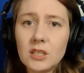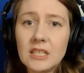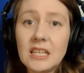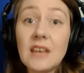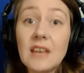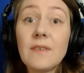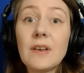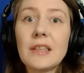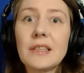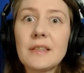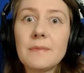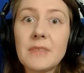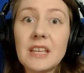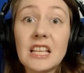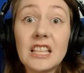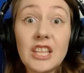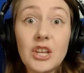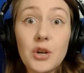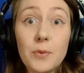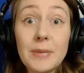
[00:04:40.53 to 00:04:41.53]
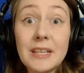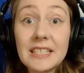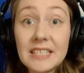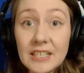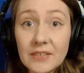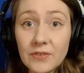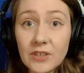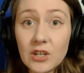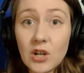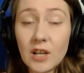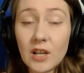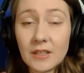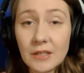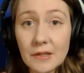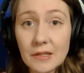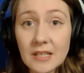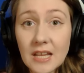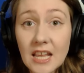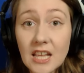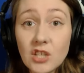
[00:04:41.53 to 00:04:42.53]
give us something a little bit different on the
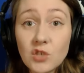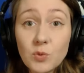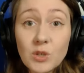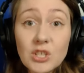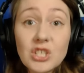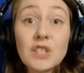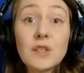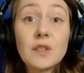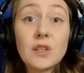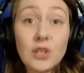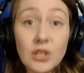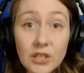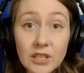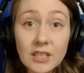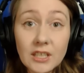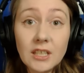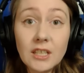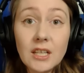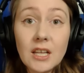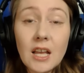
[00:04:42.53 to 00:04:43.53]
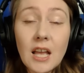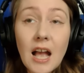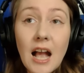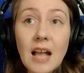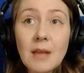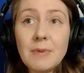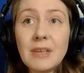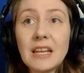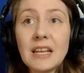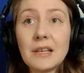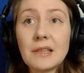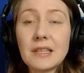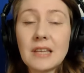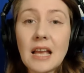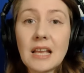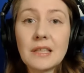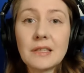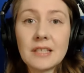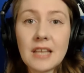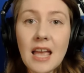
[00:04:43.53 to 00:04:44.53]
stage, which is good. I mean, it's
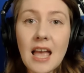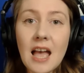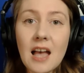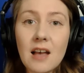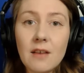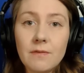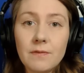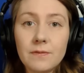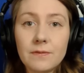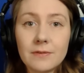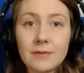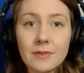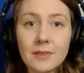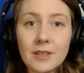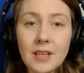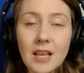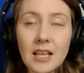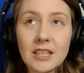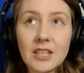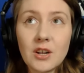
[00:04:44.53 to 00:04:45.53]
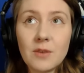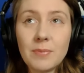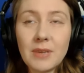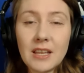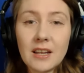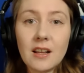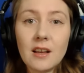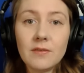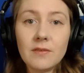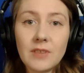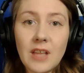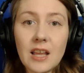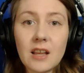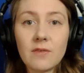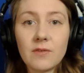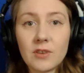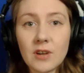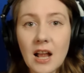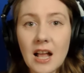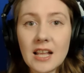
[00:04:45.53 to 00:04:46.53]
nice to have a little bit of
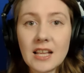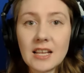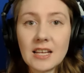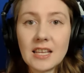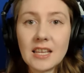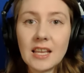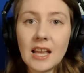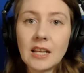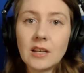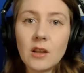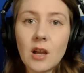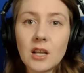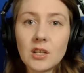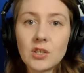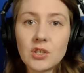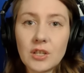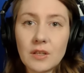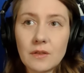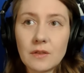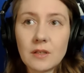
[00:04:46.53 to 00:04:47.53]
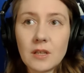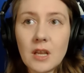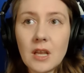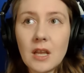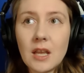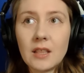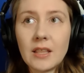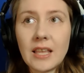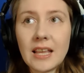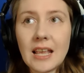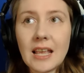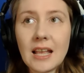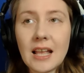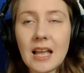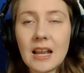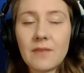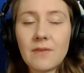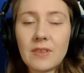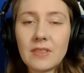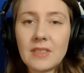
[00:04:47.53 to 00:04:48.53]
like variety and not just like
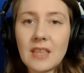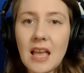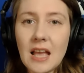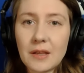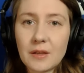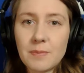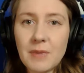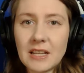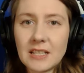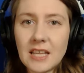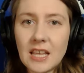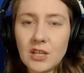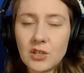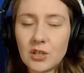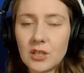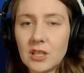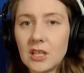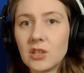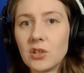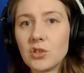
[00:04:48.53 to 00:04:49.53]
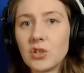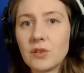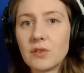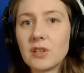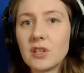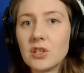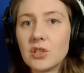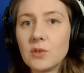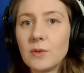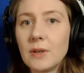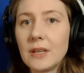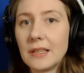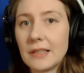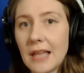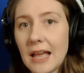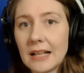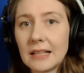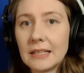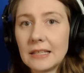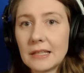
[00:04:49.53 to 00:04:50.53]
kind of the expectation that they're just gonna do
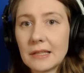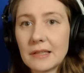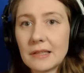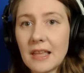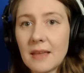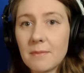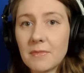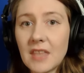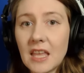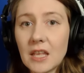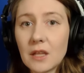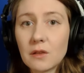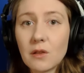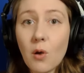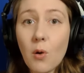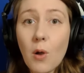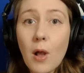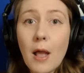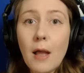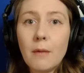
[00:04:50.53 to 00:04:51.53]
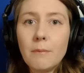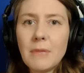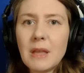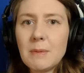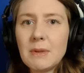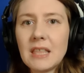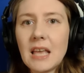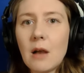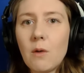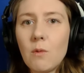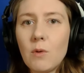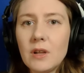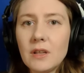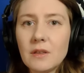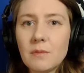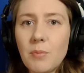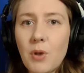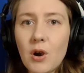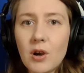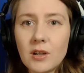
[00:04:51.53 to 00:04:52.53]
exactly the same thing. So maybe that
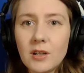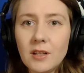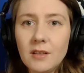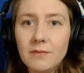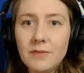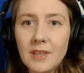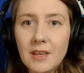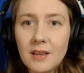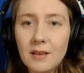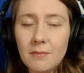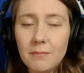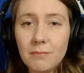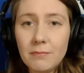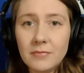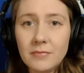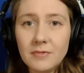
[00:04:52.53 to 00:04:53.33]
was part of the